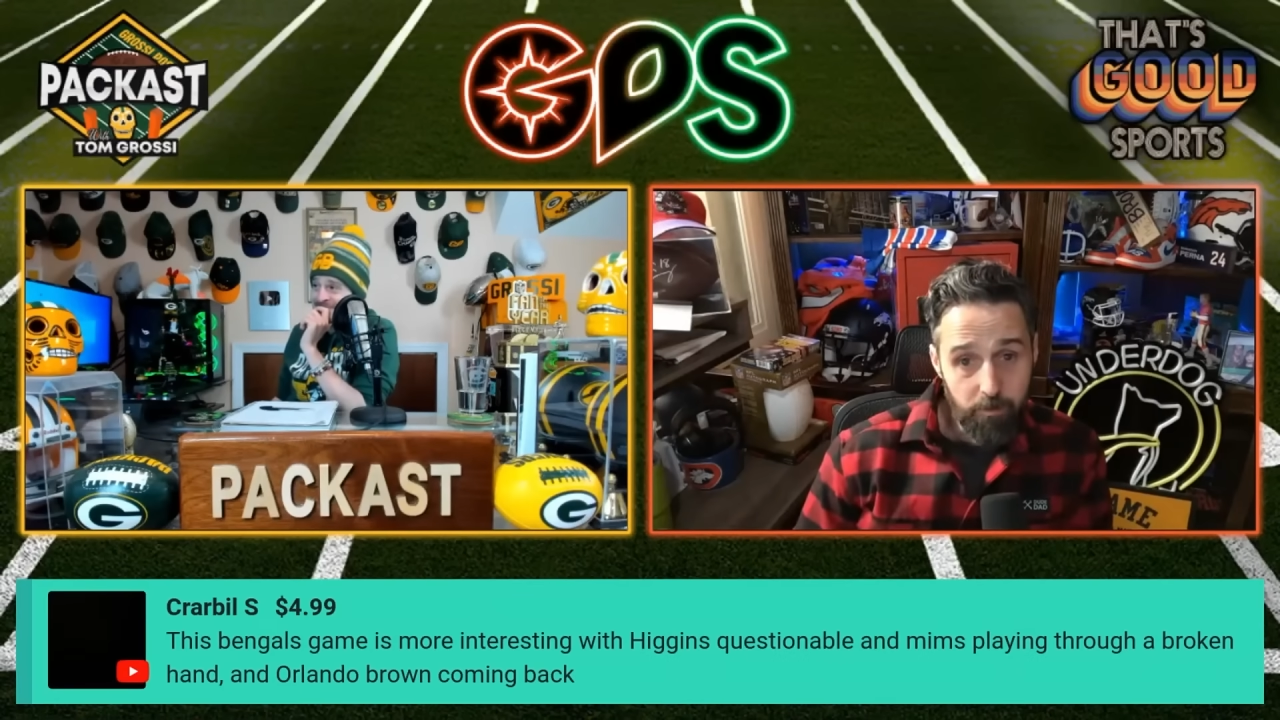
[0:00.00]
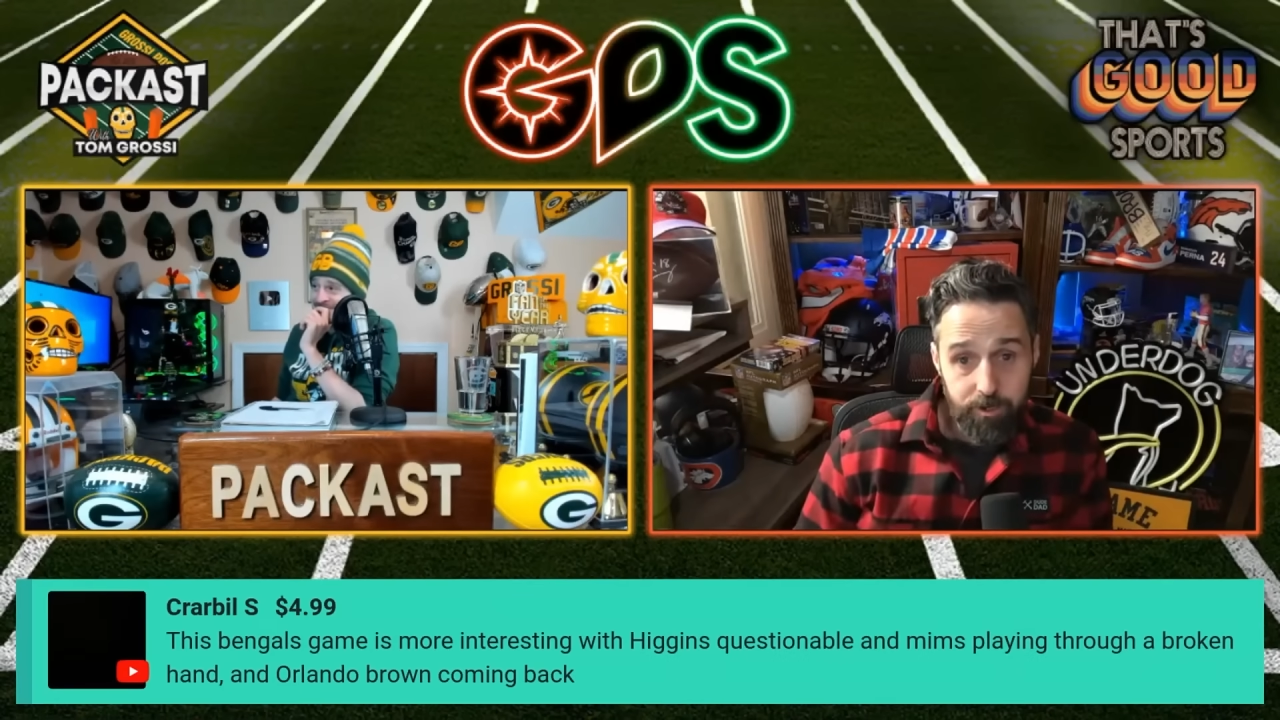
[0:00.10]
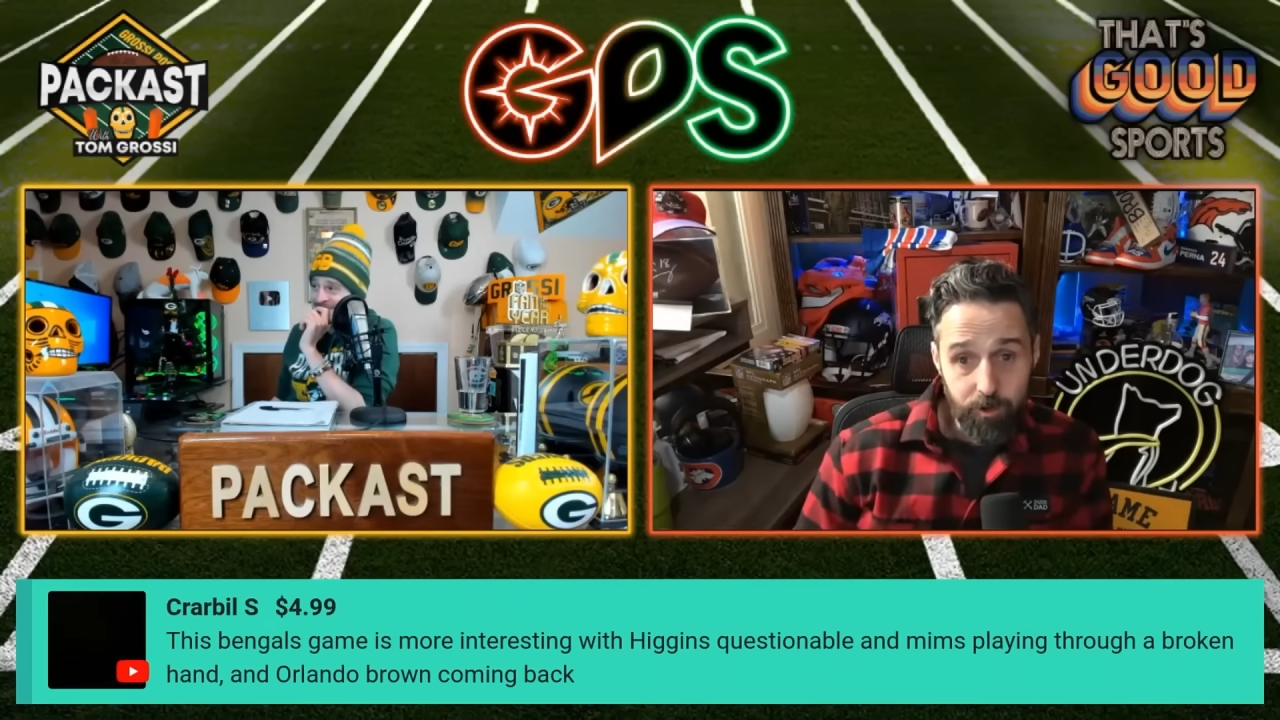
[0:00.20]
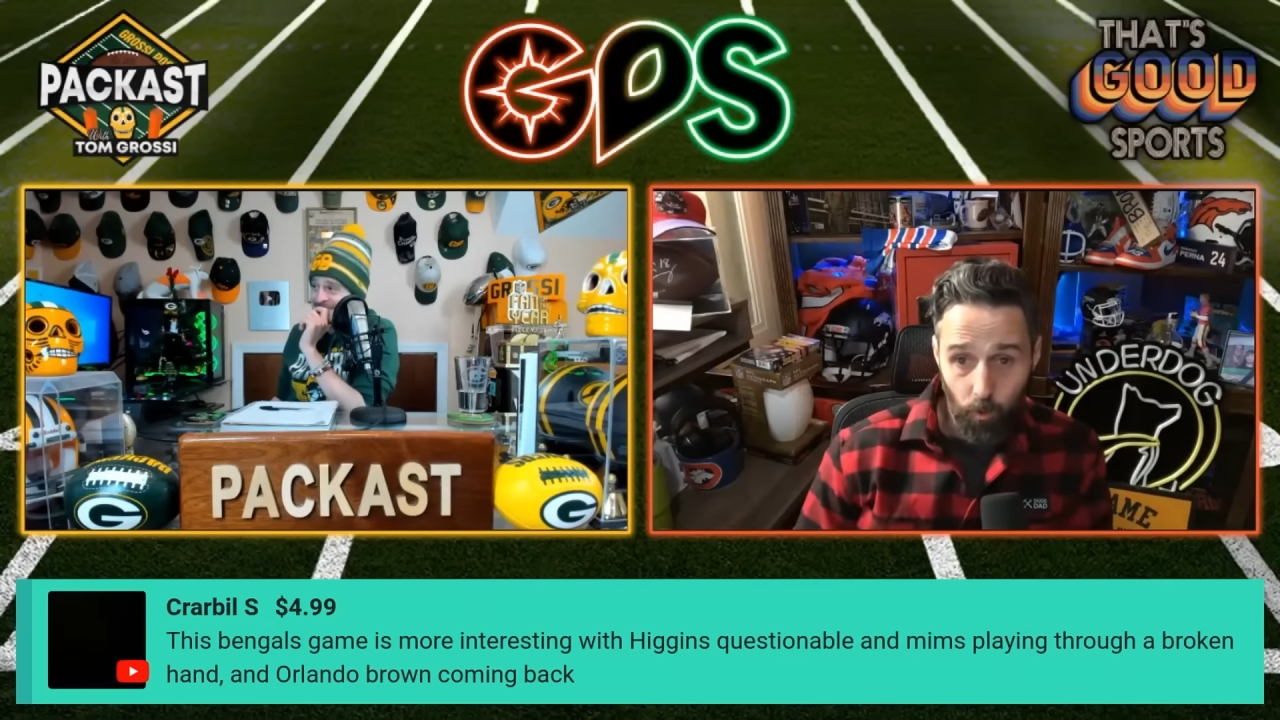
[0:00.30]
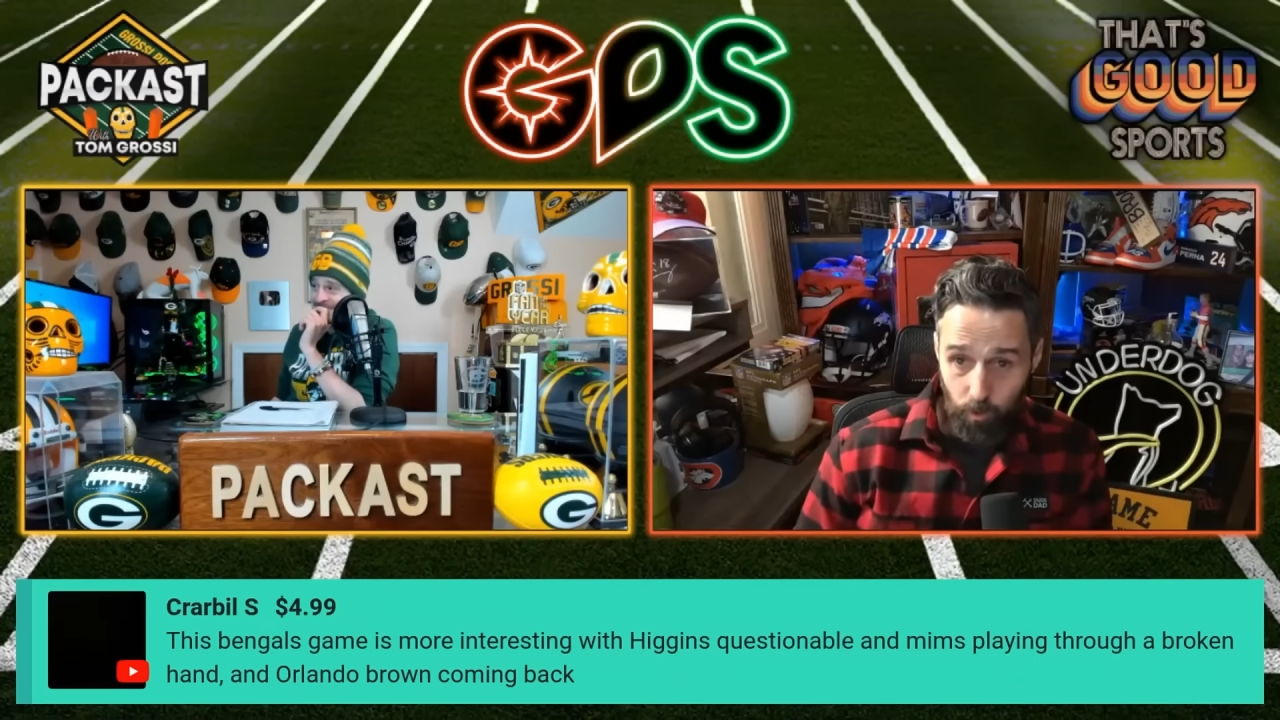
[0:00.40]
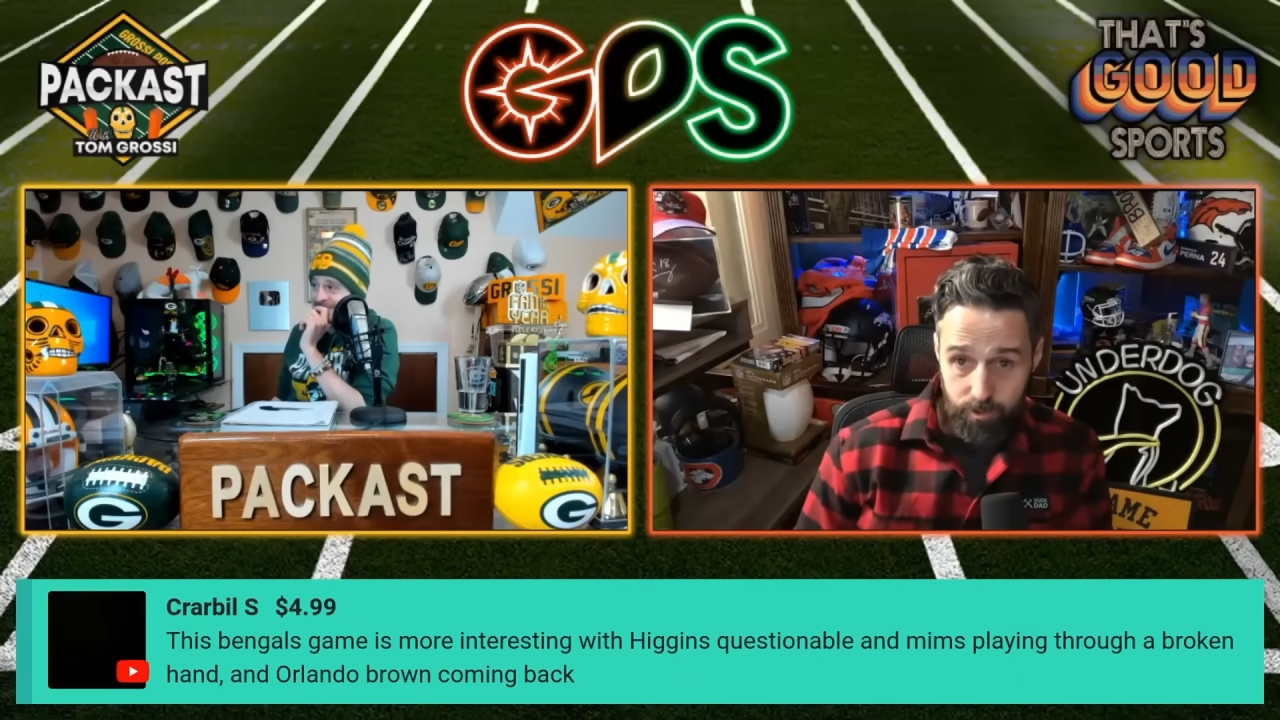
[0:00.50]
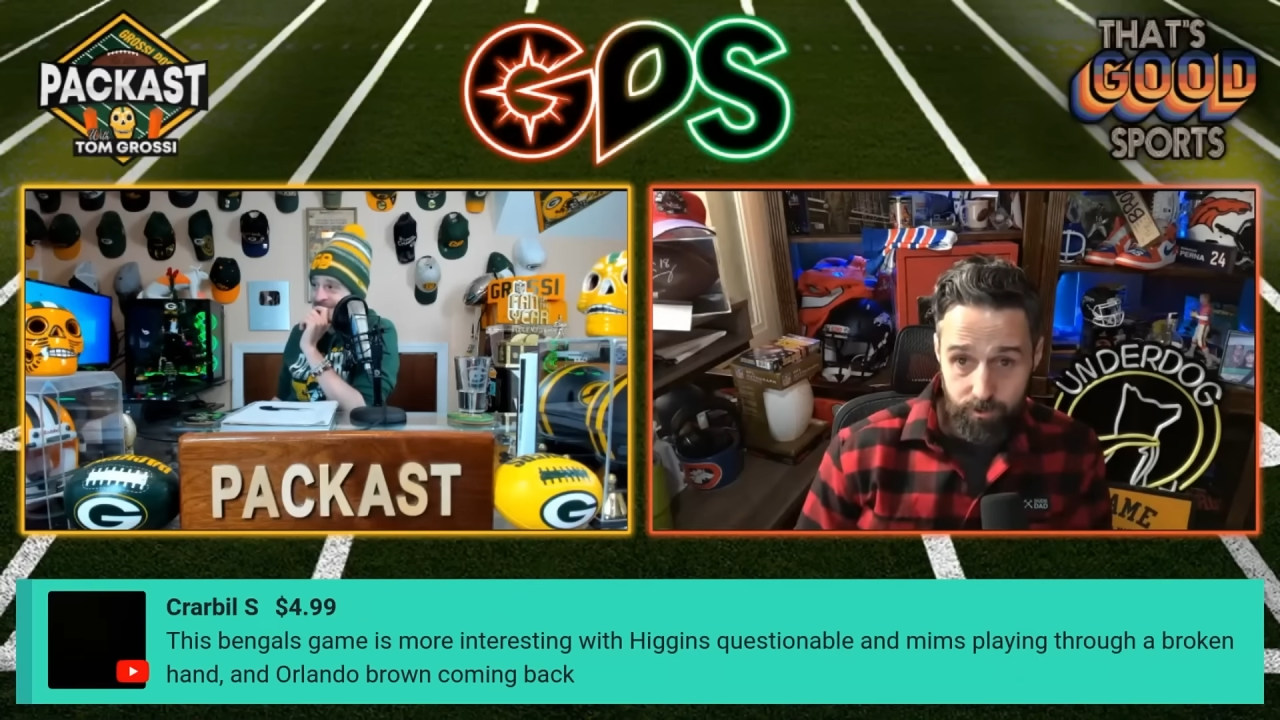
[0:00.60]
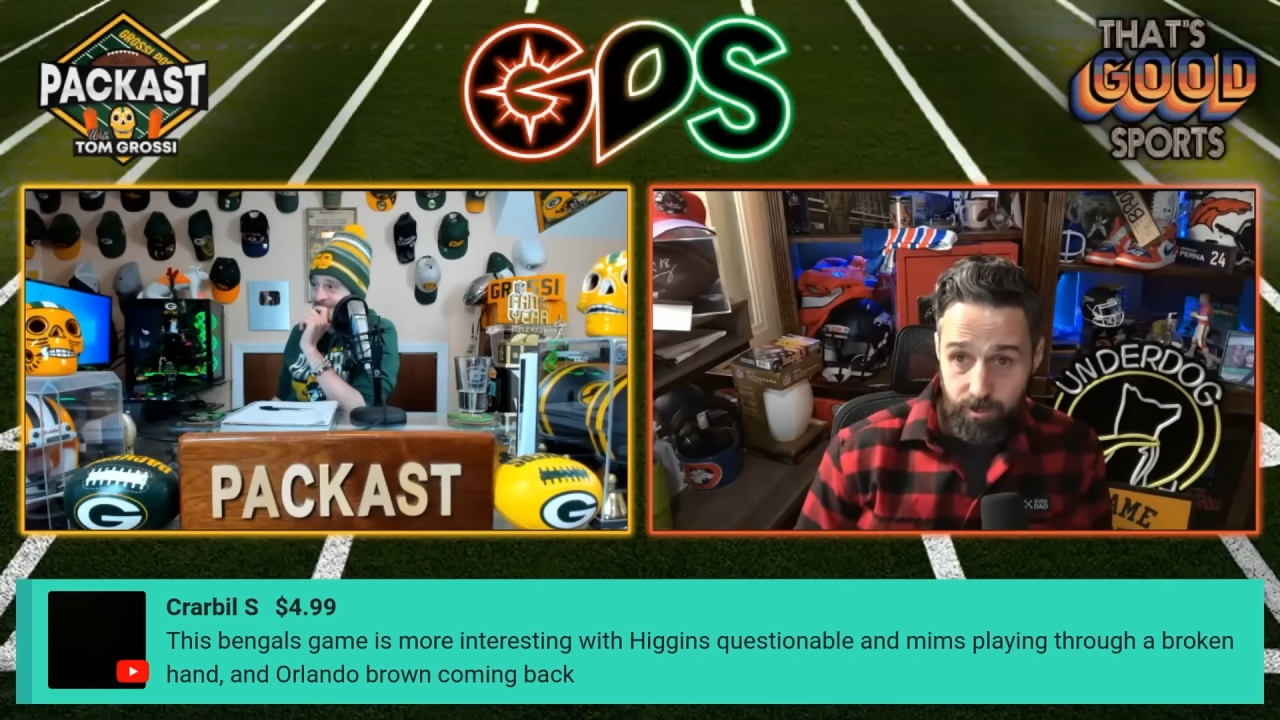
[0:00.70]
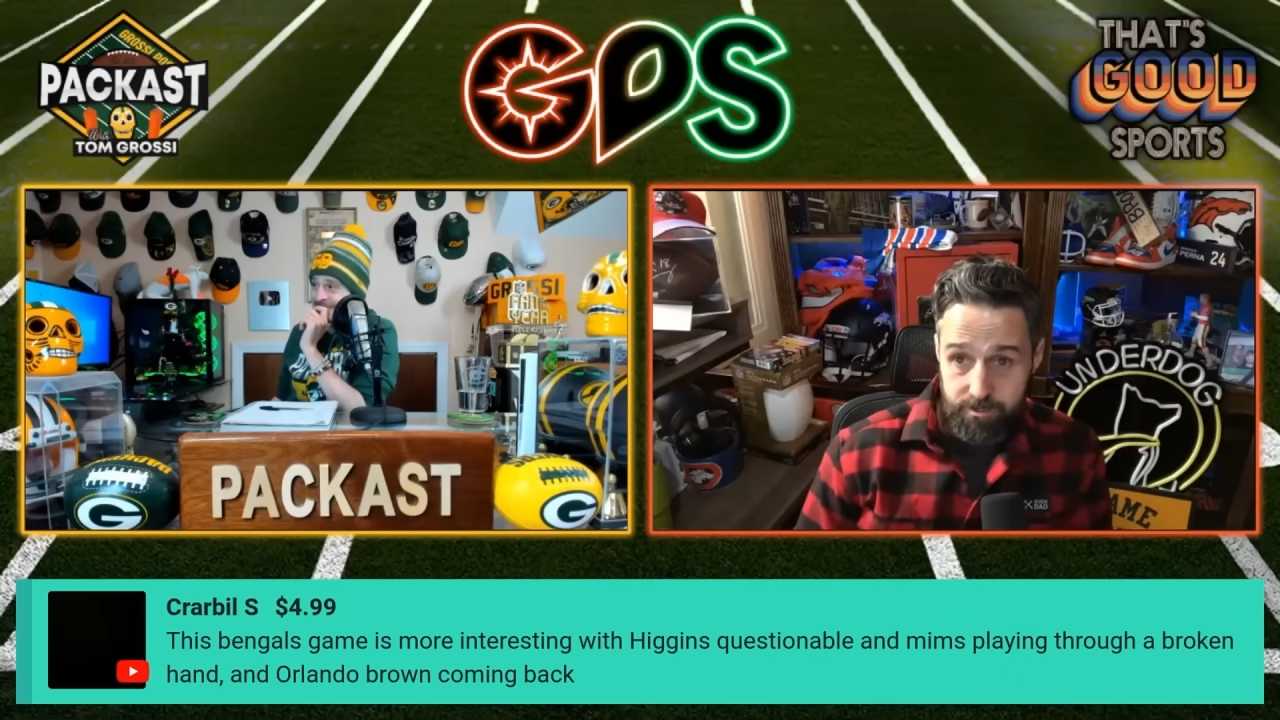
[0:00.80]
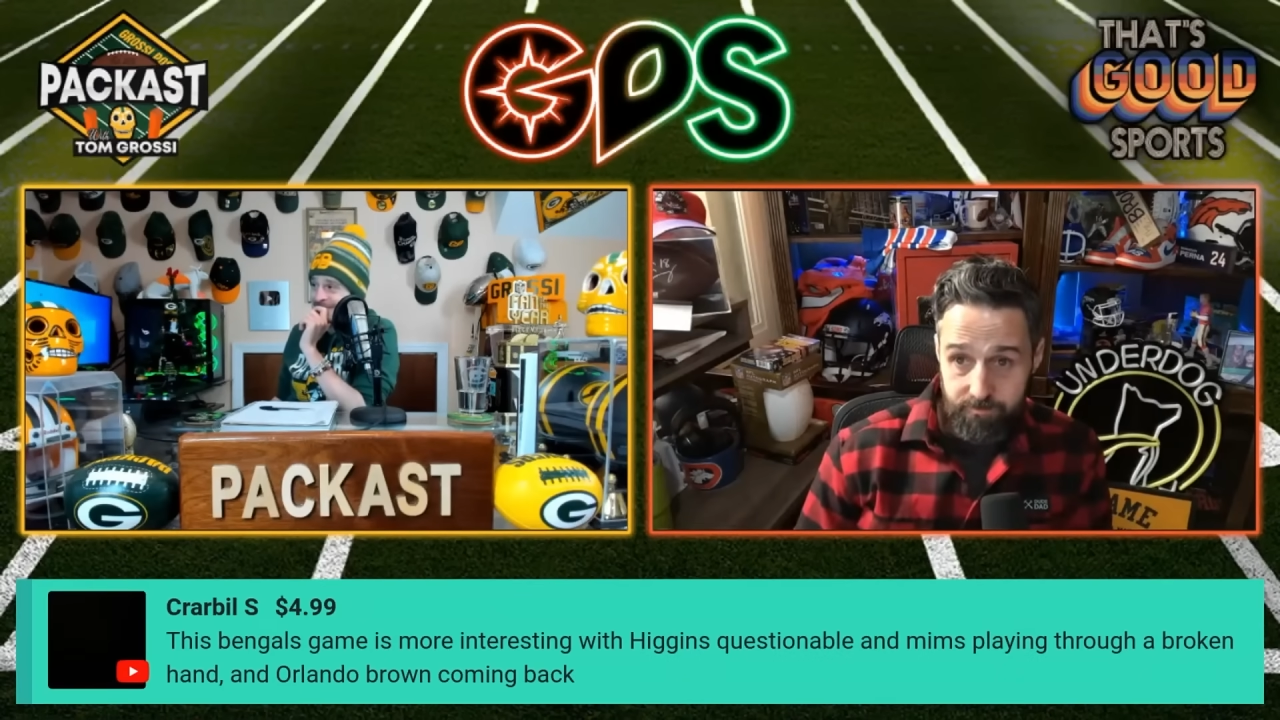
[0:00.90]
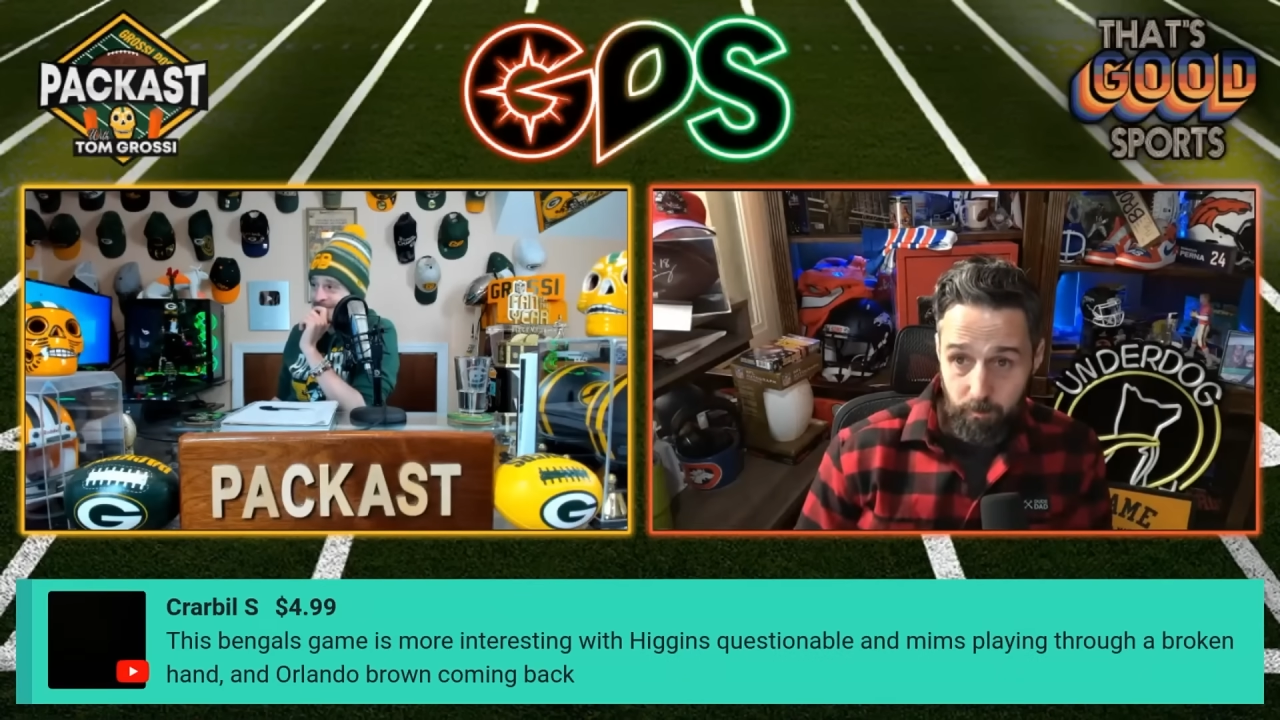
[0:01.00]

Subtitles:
be torturous